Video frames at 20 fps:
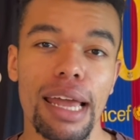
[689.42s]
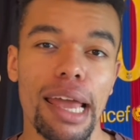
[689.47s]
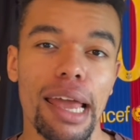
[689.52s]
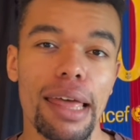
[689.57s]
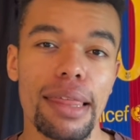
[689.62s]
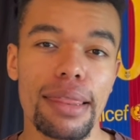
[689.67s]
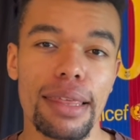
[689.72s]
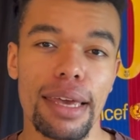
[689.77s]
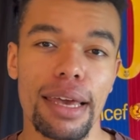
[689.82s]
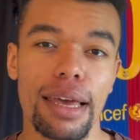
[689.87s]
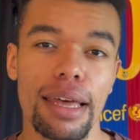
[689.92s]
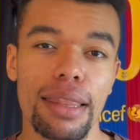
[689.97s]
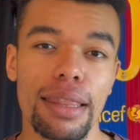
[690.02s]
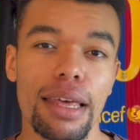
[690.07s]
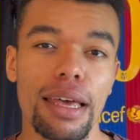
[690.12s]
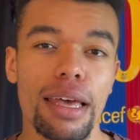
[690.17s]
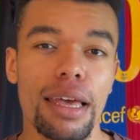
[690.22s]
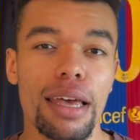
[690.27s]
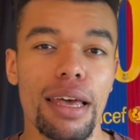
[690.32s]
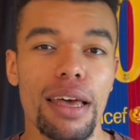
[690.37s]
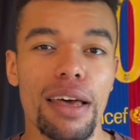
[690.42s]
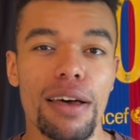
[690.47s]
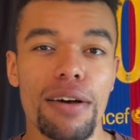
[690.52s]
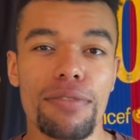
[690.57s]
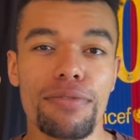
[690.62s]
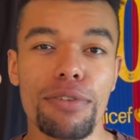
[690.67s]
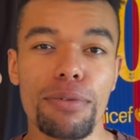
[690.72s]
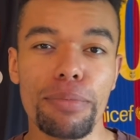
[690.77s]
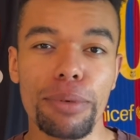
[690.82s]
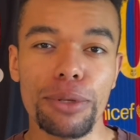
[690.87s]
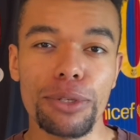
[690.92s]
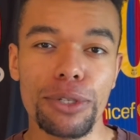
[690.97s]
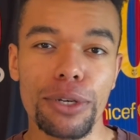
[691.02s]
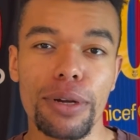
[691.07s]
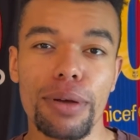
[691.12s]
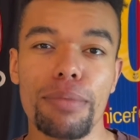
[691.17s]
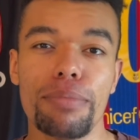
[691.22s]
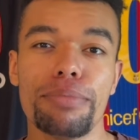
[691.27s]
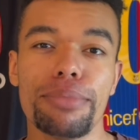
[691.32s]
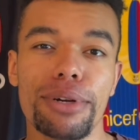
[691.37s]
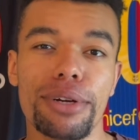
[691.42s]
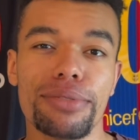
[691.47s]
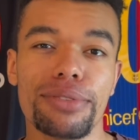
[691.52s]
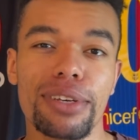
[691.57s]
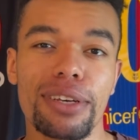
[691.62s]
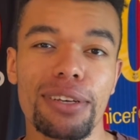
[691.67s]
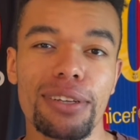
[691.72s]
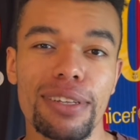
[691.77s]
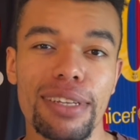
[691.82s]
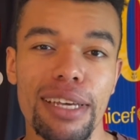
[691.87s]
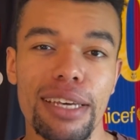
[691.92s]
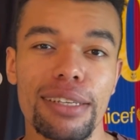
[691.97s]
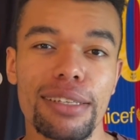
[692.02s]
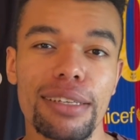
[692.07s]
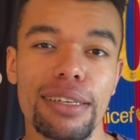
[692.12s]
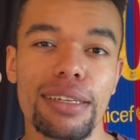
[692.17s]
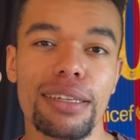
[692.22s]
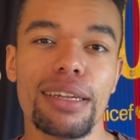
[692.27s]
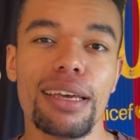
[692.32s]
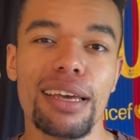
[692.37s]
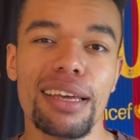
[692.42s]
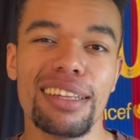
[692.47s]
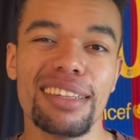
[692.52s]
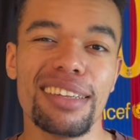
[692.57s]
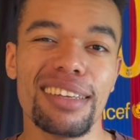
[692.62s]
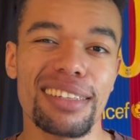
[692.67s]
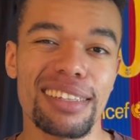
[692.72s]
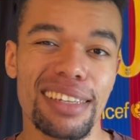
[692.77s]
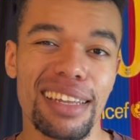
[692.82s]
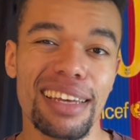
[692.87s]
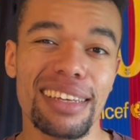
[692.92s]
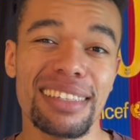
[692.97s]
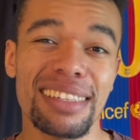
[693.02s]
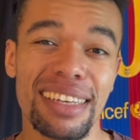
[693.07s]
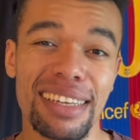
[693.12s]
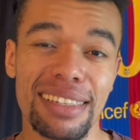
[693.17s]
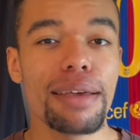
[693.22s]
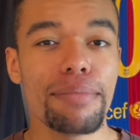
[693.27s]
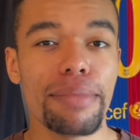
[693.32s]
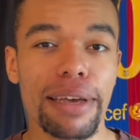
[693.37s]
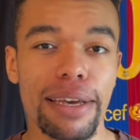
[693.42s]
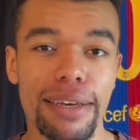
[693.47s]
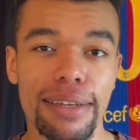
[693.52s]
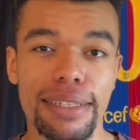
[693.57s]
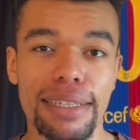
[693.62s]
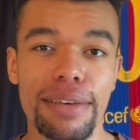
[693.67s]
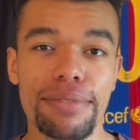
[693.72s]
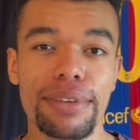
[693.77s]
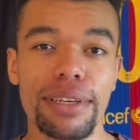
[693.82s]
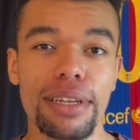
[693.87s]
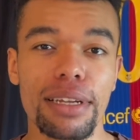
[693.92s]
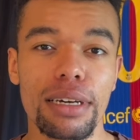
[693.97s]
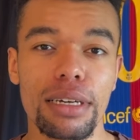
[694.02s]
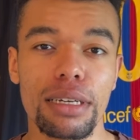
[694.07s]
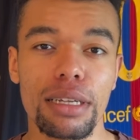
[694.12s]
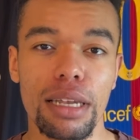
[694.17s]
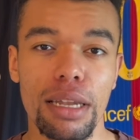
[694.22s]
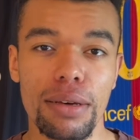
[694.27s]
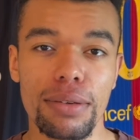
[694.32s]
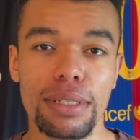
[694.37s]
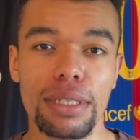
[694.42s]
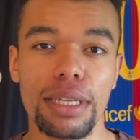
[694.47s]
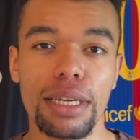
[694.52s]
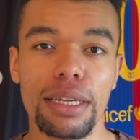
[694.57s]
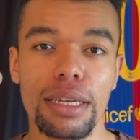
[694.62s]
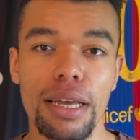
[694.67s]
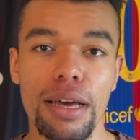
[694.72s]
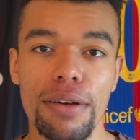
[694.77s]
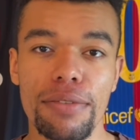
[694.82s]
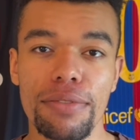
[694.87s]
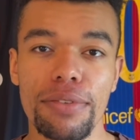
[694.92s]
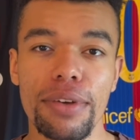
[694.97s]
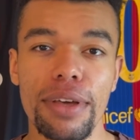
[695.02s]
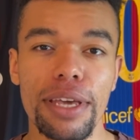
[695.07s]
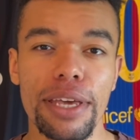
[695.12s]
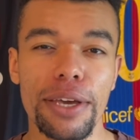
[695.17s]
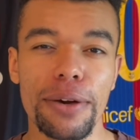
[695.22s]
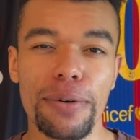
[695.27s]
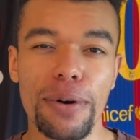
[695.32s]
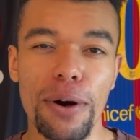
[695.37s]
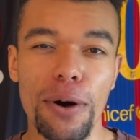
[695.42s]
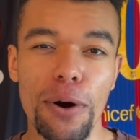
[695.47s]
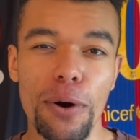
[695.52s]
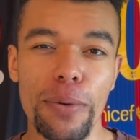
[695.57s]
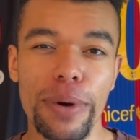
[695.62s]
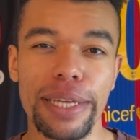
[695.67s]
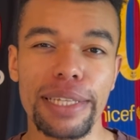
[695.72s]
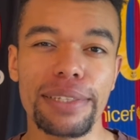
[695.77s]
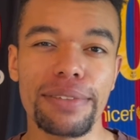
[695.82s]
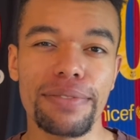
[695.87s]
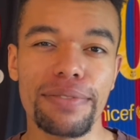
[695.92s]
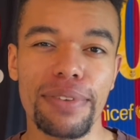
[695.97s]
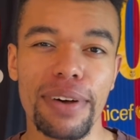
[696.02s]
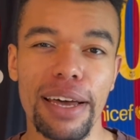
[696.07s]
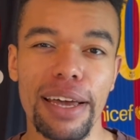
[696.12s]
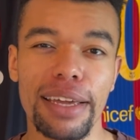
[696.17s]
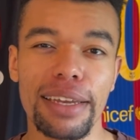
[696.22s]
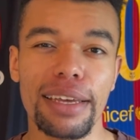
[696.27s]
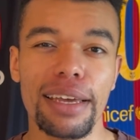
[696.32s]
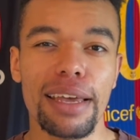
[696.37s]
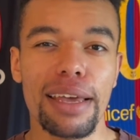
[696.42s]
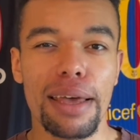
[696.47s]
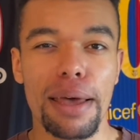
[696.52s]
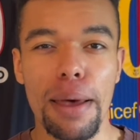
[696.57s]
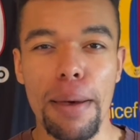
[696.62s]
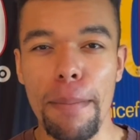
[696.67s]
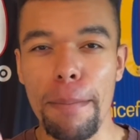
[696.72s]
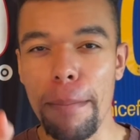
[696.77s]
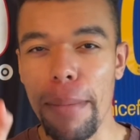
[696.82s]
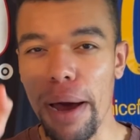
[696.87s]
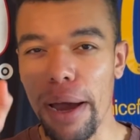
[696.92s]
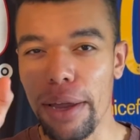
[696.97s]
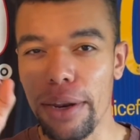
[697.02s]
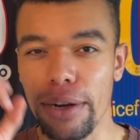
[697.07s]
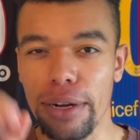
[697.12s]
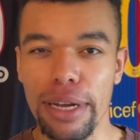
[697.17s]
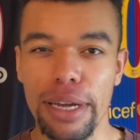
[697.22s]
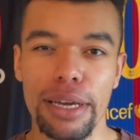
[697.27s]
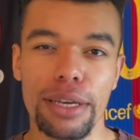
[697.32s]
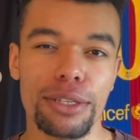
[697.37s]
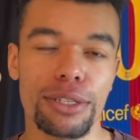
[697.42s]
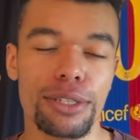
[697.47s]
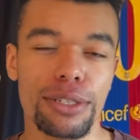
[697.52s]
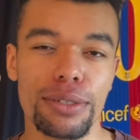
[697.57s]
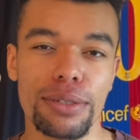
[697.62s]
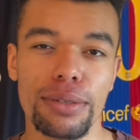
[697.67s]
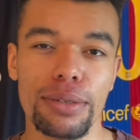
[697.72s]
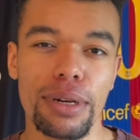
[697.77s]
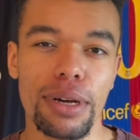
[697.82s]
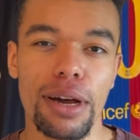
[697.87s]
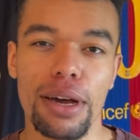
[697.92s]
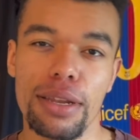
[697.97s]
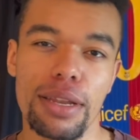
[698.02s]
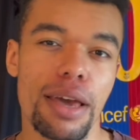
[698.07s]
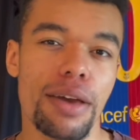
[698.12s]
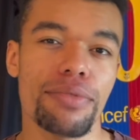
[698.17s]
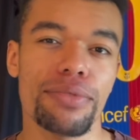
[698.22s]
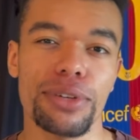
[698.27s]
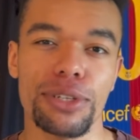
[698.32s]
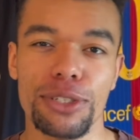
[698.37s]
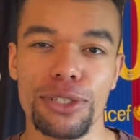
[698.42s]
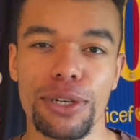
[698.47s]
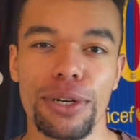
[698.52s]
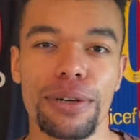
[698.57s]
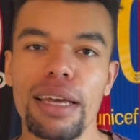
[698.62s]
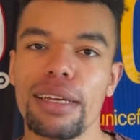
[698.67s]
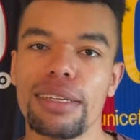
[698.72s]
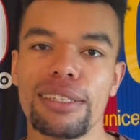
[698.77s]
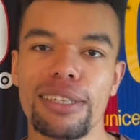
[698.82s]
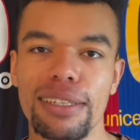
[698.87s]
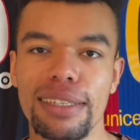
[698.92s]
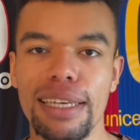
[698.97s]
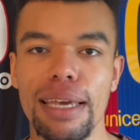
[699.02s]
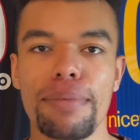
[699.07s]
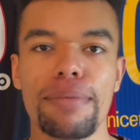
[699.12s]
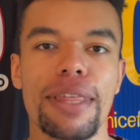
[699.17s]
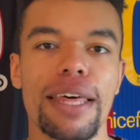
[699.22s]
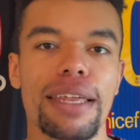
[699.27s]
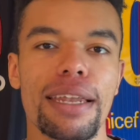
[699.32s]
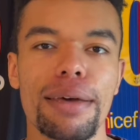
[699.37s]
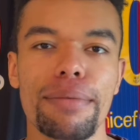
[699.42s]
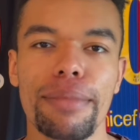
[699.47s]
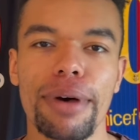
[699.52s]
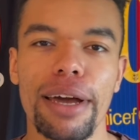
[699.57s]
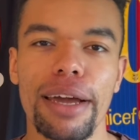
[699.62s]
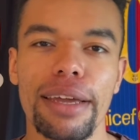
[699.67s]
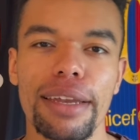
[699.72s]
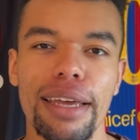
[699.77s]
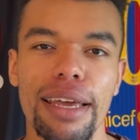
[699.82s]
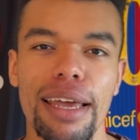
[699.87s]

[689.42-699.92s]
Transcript: in the end, a football shirt in perfect condition doesn't exist, because if you look closely enough, you will always find a minor issue on every shirt. Just keep that in mind